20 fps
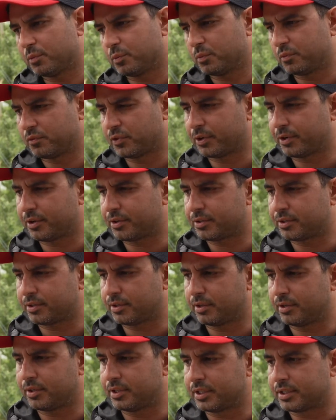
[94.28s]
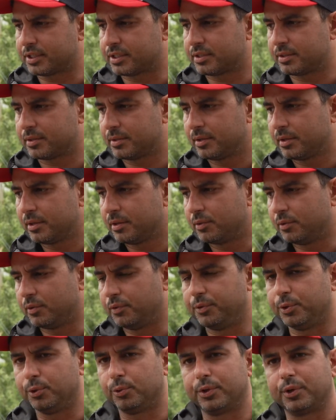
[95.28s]
focus on just
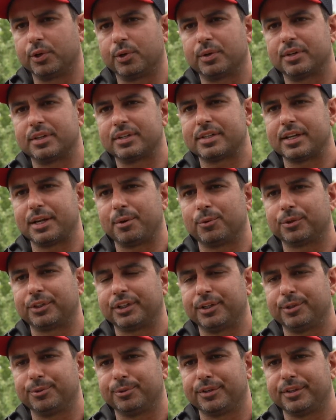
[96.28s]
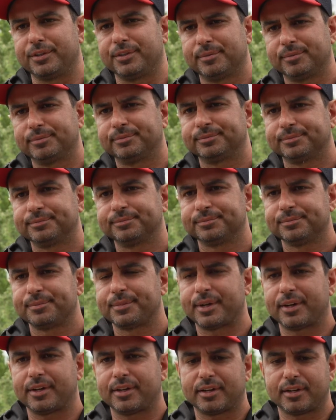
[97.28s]
reviewing on seeing what they're doing,
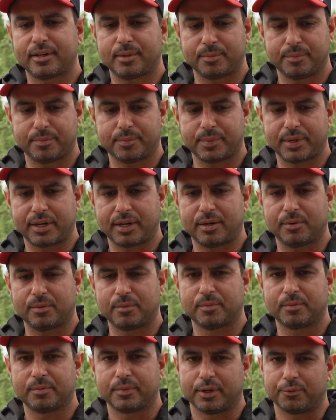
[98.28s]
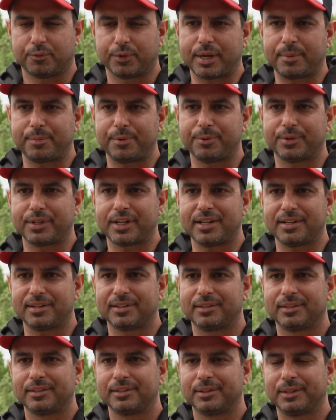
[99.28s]
and if we're happy with that,
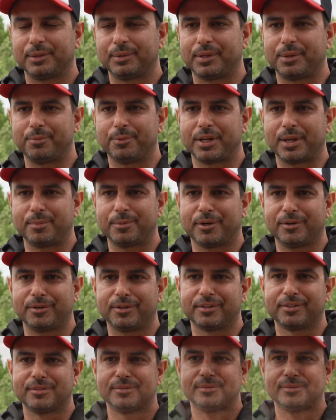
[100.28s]
then we keep going.